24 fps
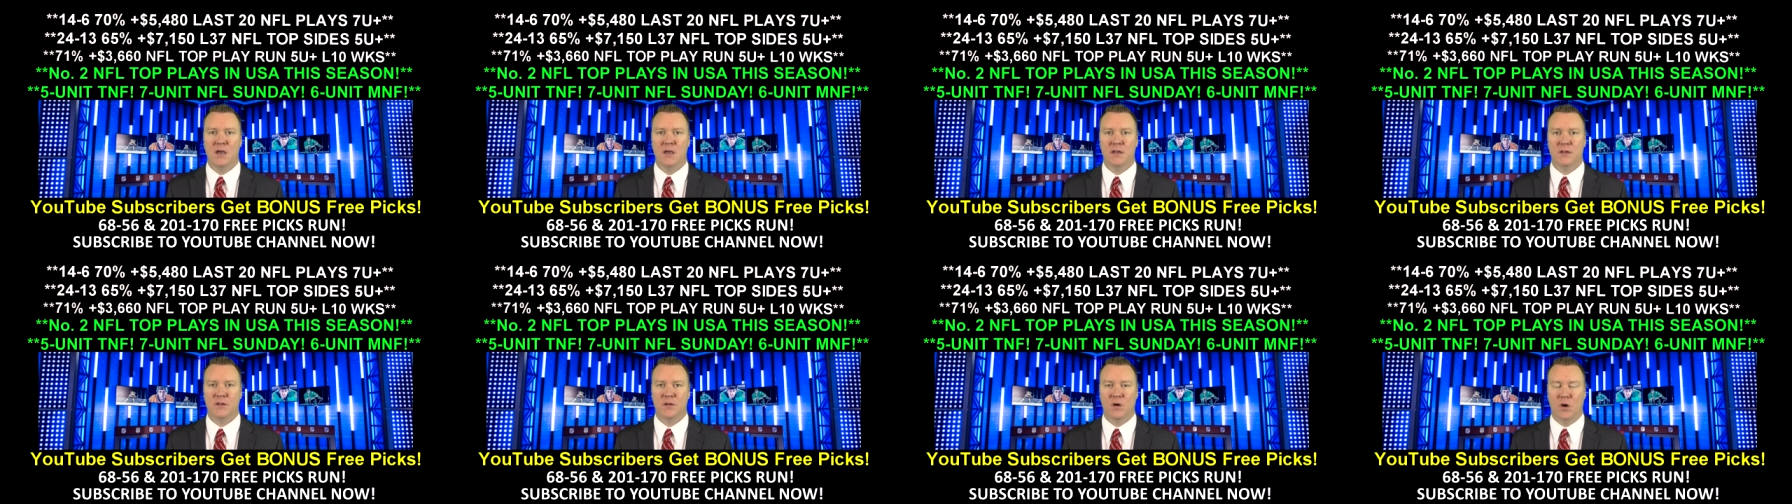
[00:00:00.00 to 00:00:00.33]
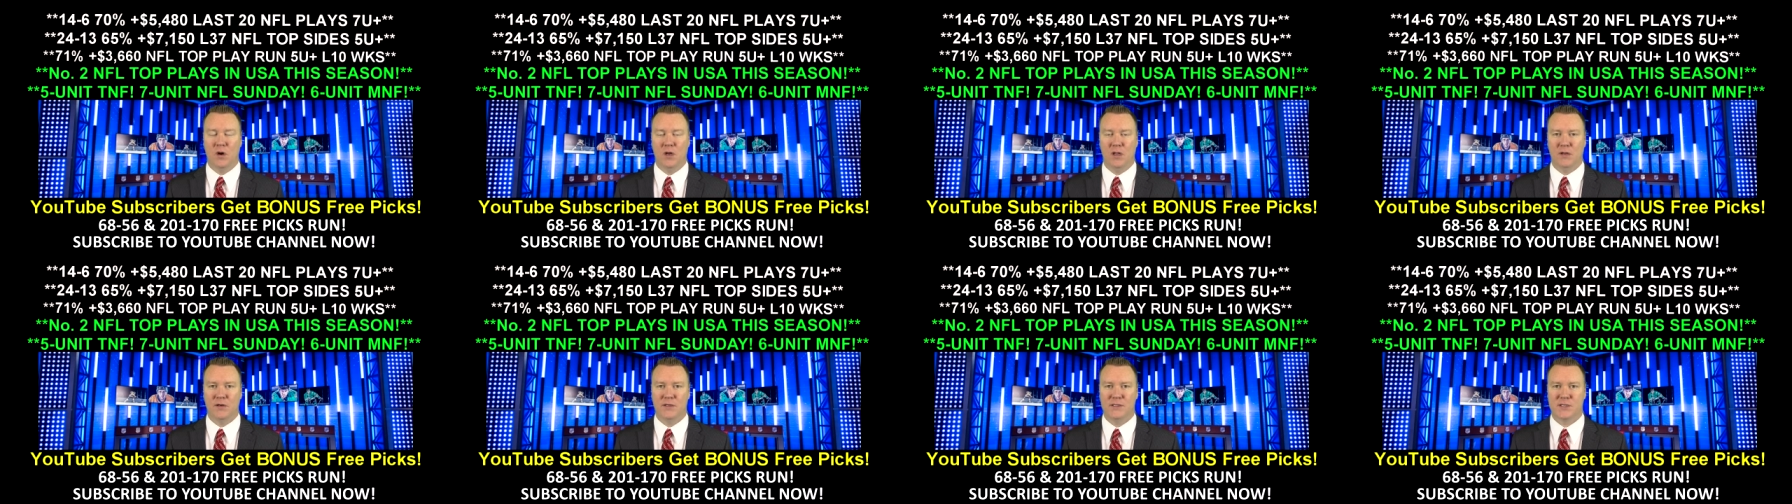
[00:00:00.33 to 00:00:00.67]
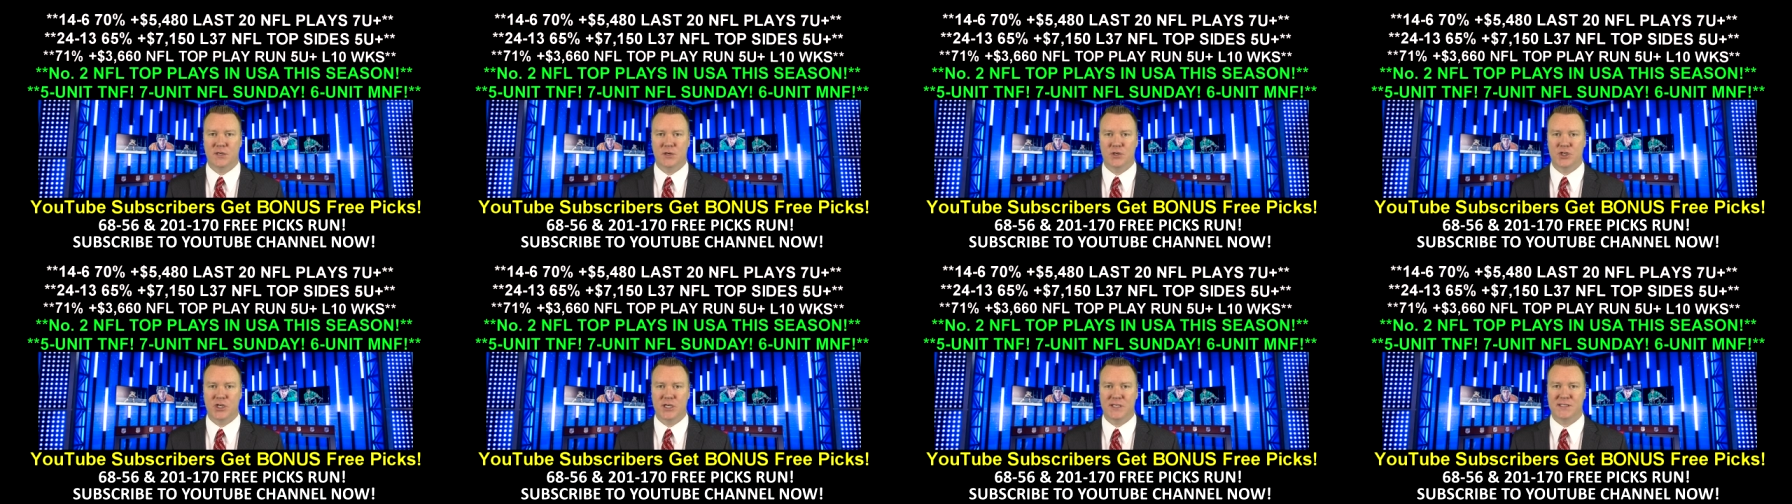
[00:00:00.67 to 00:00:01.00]
The Oilers
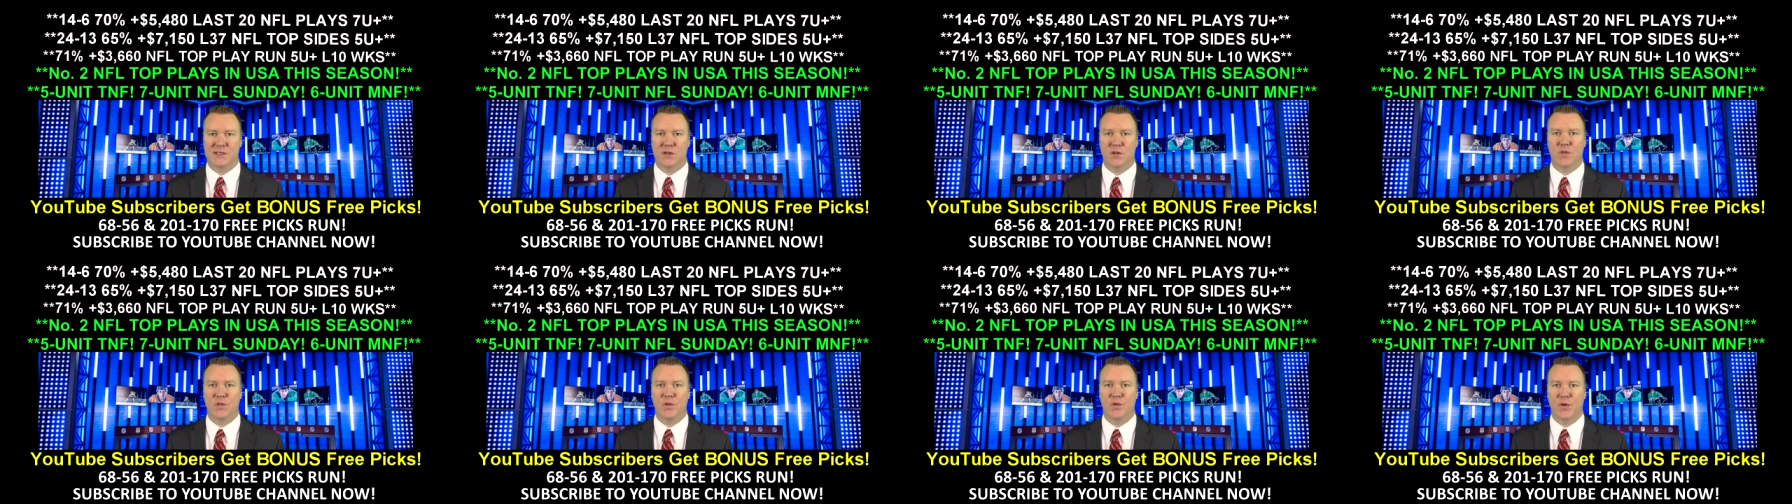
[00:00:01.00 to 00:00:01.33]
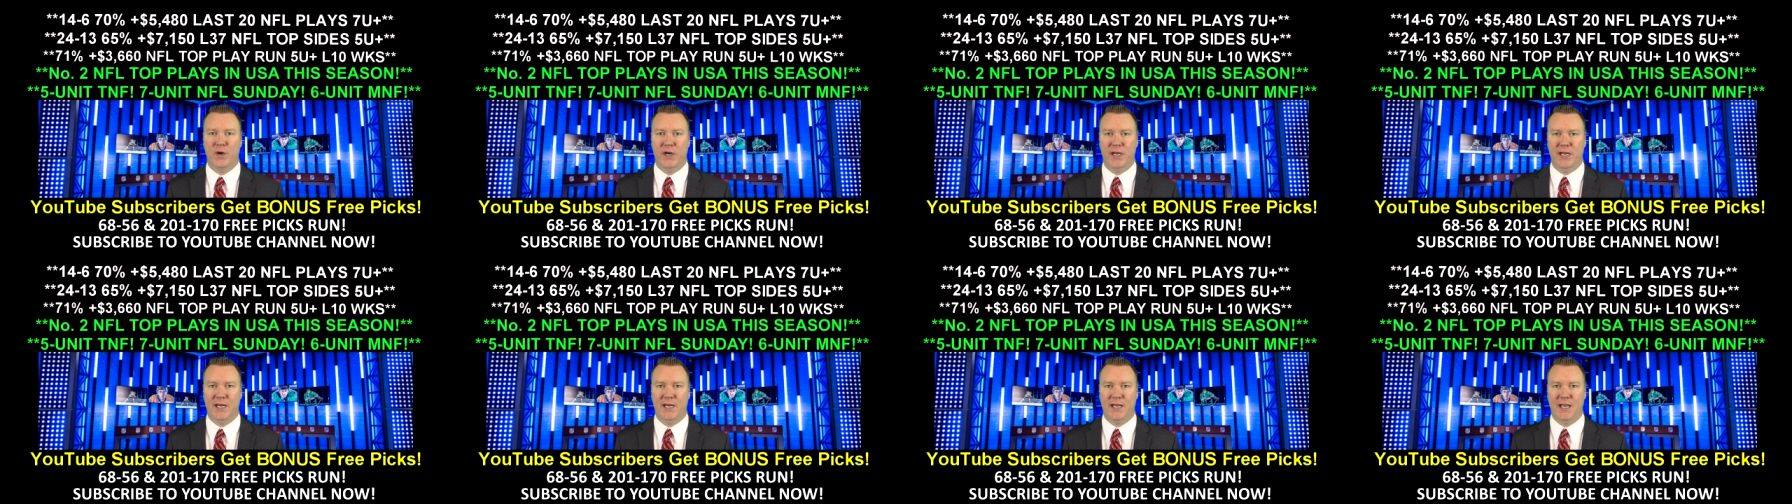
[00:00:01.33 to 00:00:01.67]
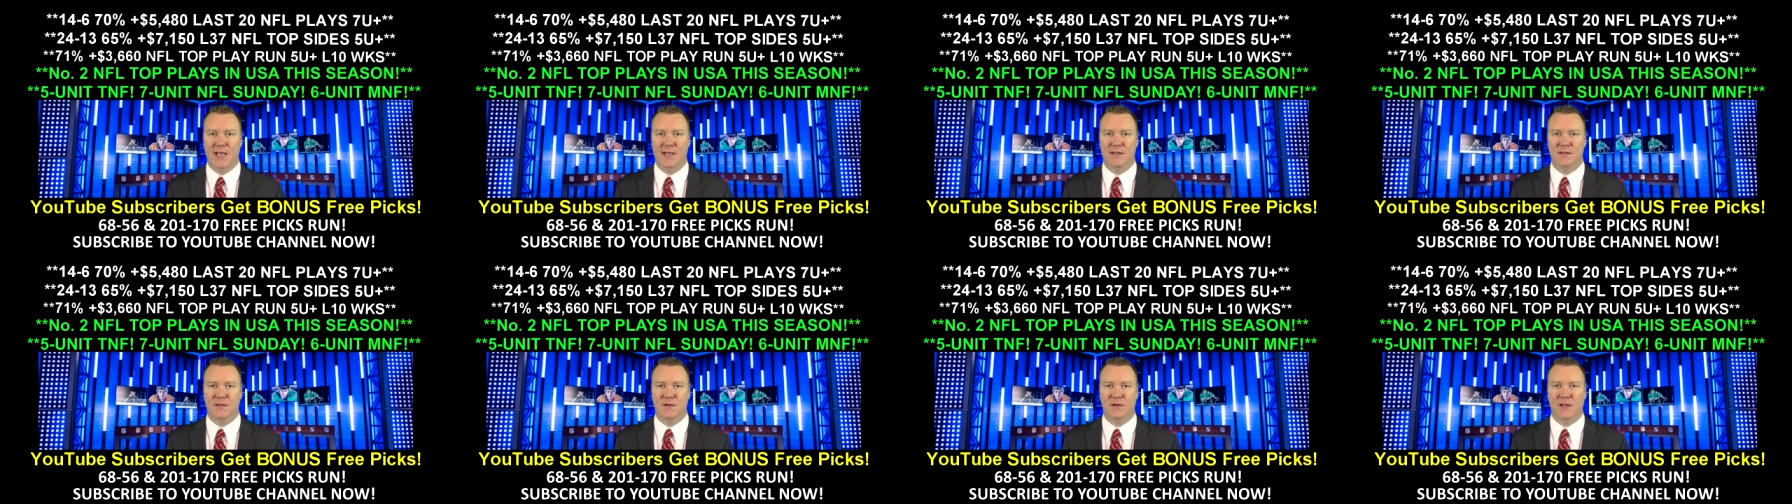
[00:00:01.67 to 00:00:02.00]
are just three and
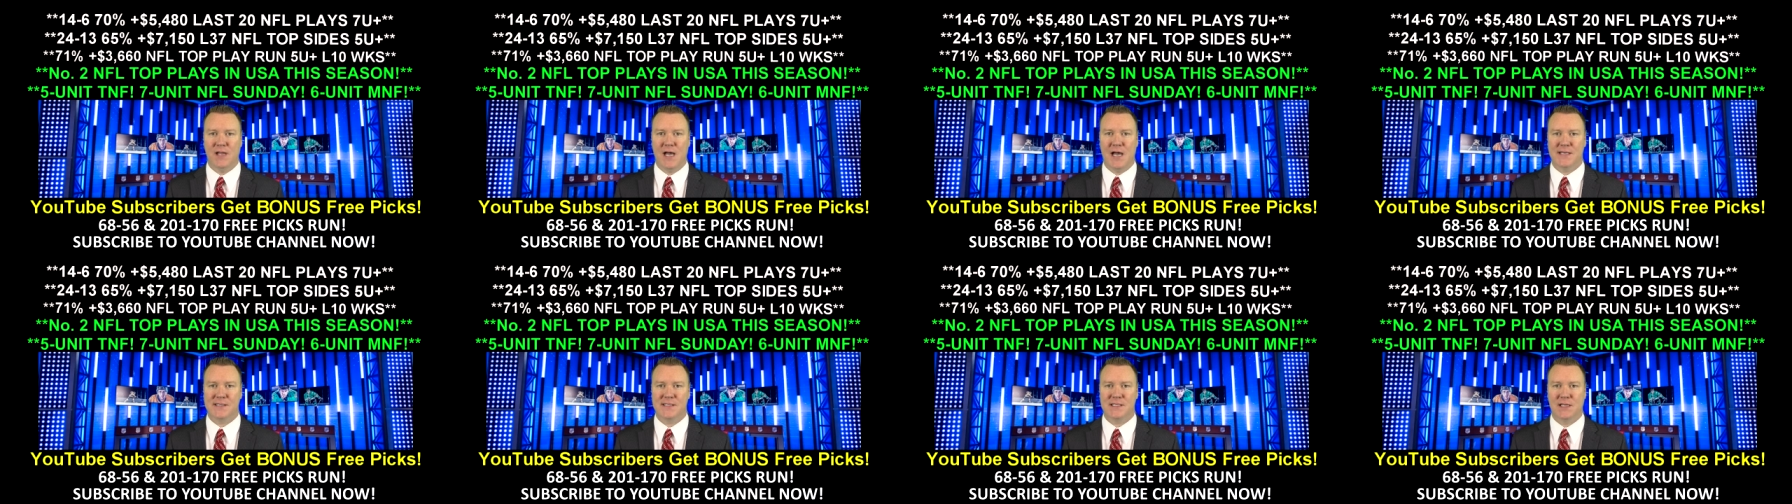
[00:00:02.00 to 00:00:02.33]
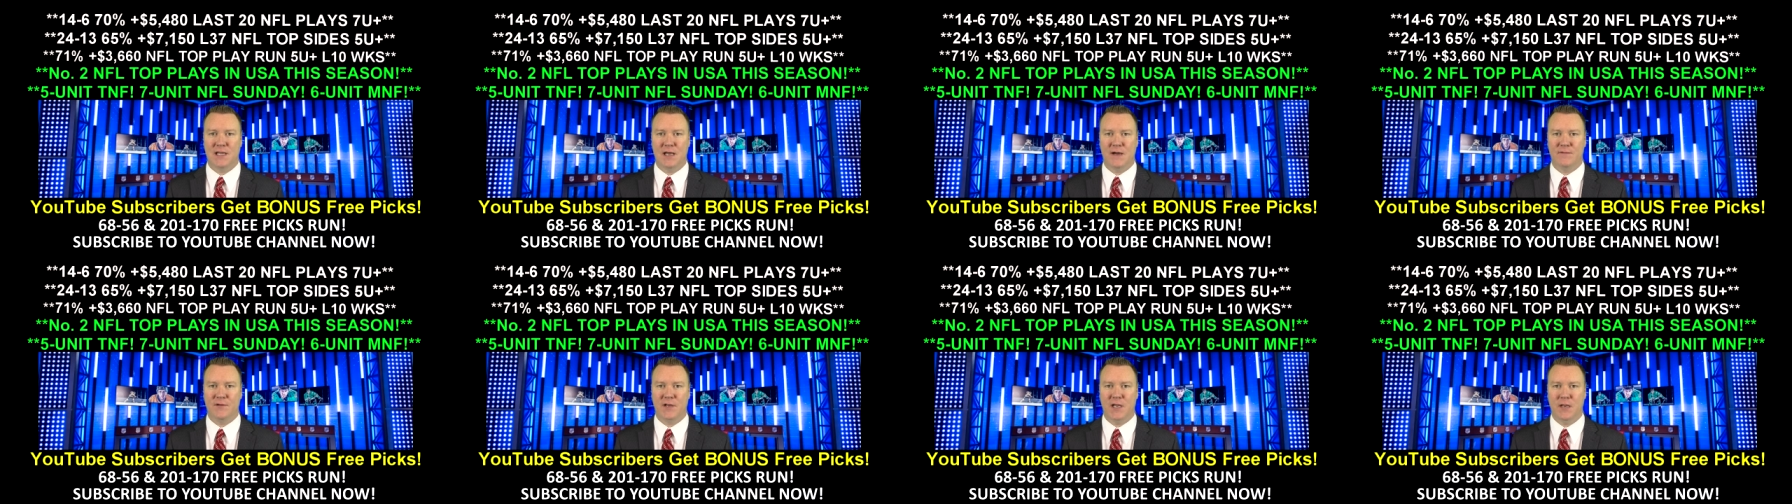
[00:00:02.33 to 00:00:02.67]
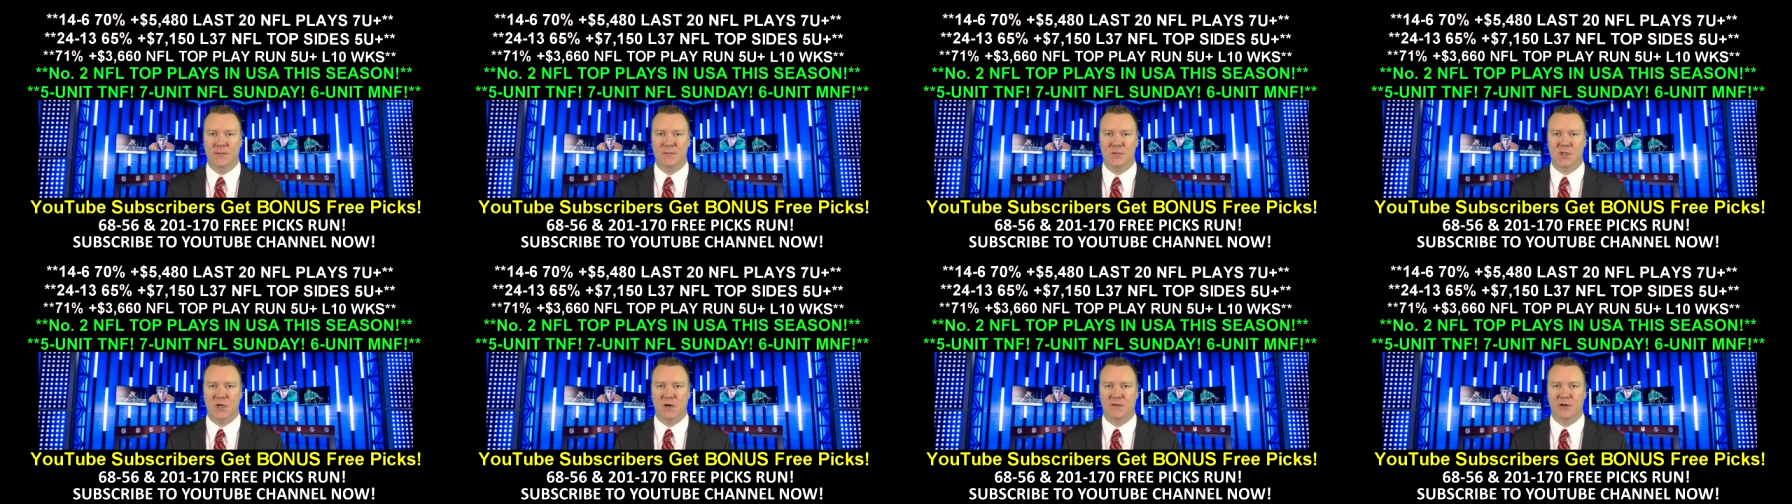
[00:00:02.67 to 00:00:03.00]
eight in their last eleven
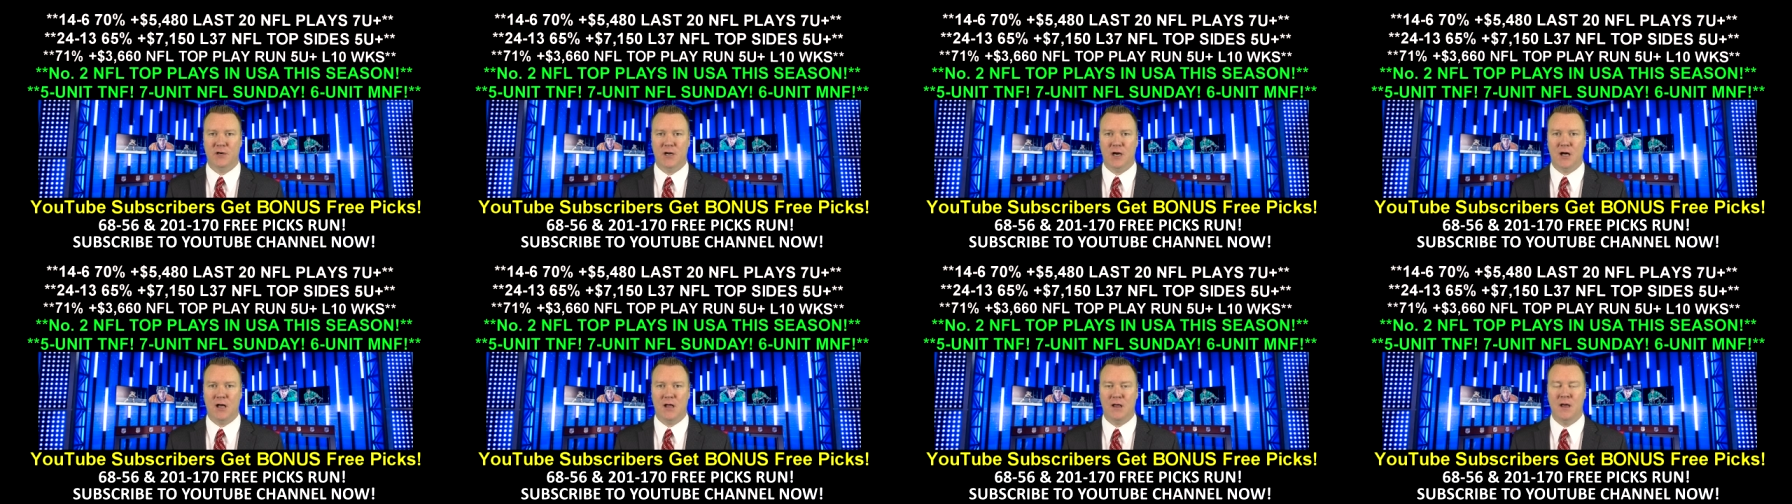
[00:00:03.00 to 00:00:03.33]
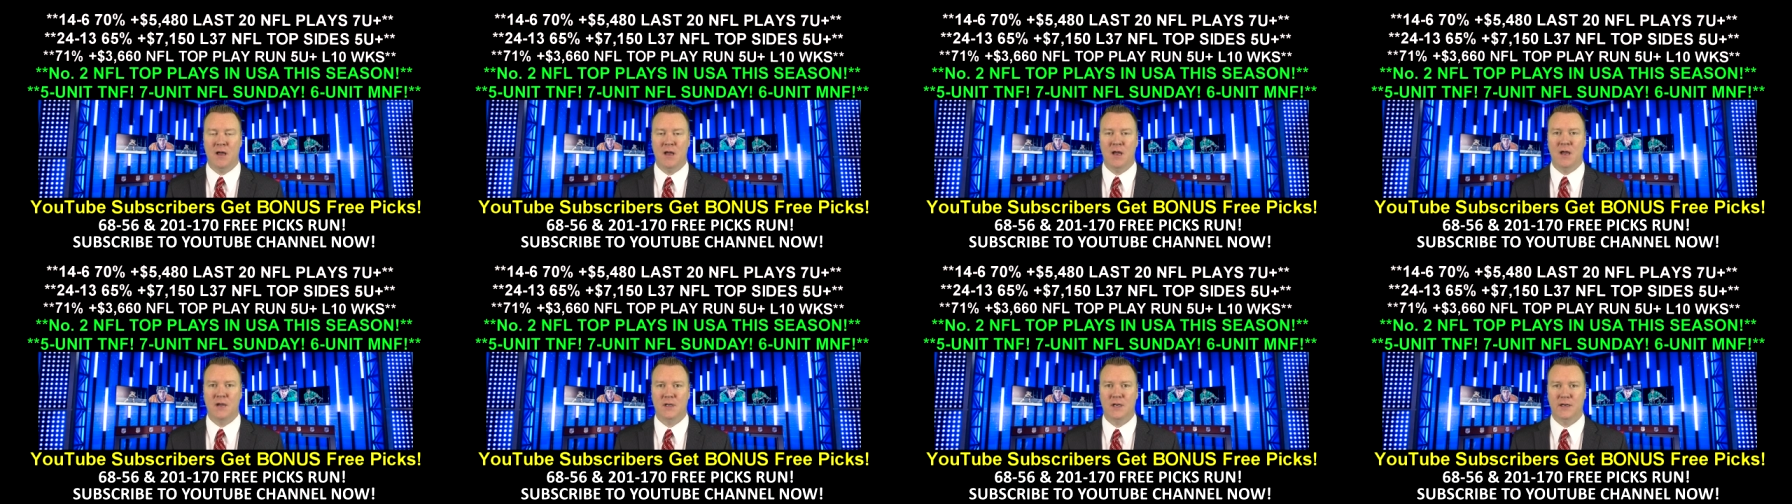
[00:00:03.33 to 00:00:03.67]
games overall.